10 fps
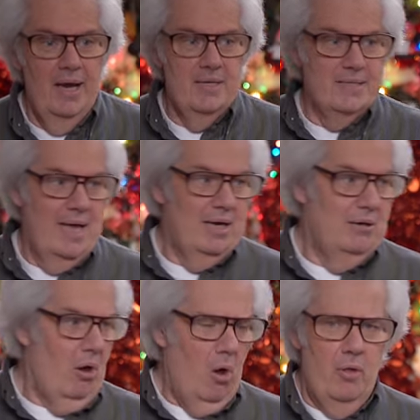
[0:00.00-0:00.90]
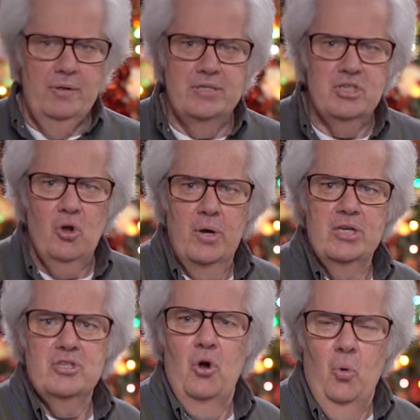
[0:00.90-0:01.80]
I decided, oh, this is
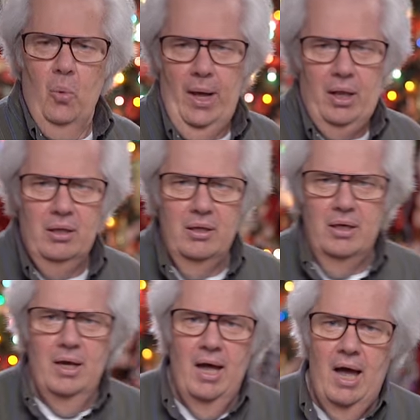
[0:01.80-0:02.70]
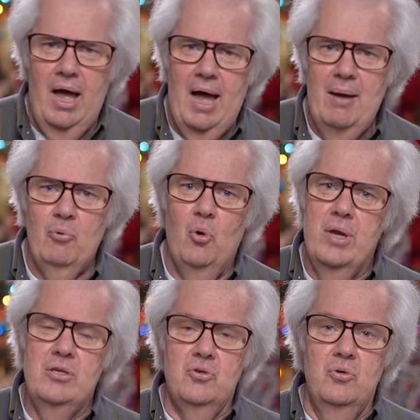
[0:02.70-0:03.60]
going so well, I'm
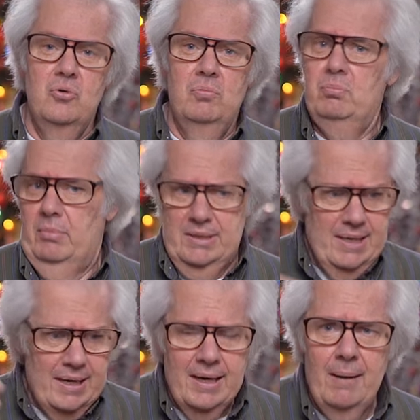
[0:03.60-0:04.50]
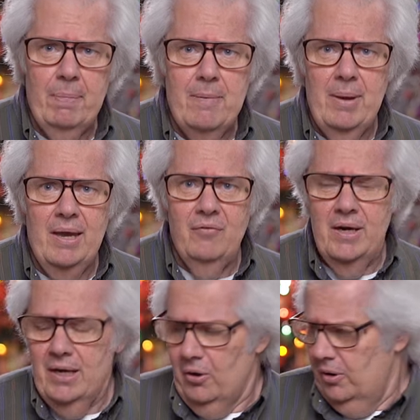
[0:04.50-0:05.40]
going to set it up to make a
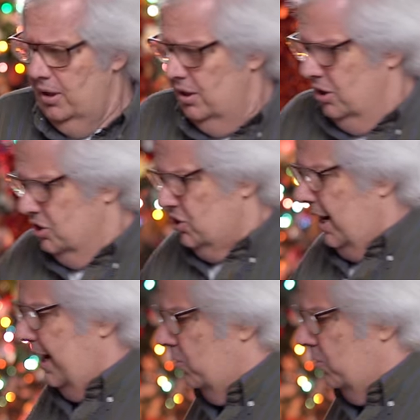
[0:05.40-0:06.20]
video. So I